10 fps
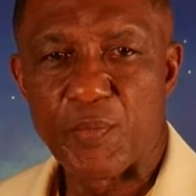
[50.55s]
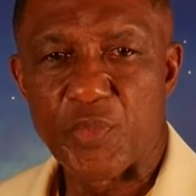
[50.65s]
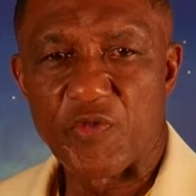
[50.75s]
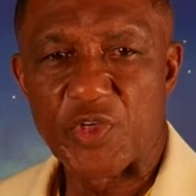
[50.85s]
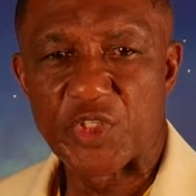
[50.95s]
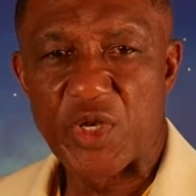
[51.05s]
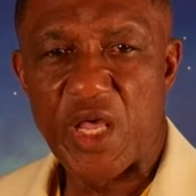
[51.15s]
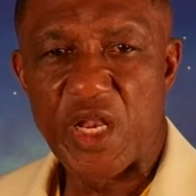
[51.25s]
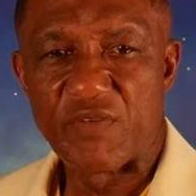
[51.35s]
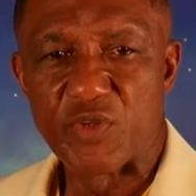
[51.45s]

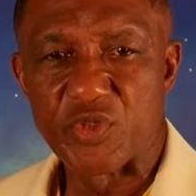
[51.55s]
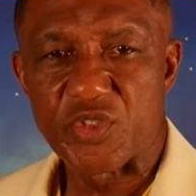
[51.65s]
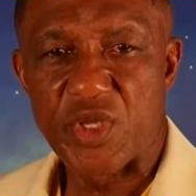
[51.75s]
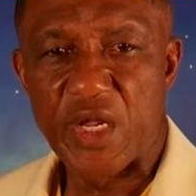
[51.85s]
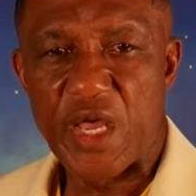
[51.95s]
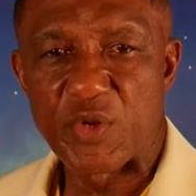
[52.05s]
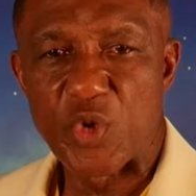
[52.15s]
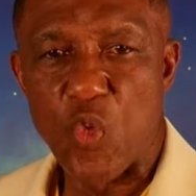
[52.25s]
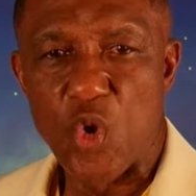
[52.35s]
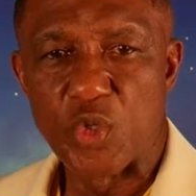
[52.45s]
professional levels around
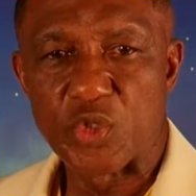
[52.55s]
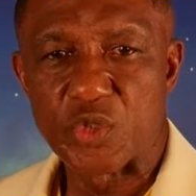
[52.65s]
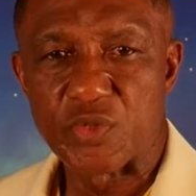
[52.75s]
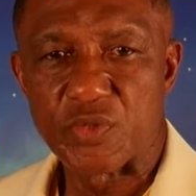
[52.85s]
the world.